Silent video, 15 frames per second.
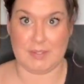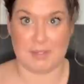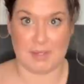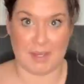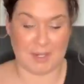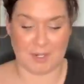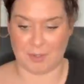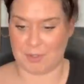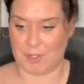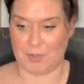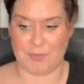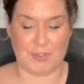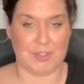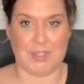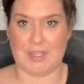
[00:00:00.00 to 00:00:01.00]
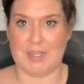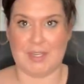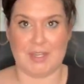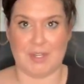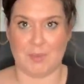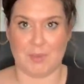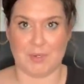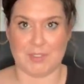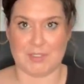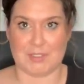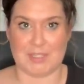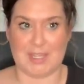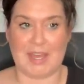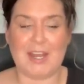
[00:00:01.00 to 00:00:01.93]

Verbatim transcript: I don't know if you can get any worse than that.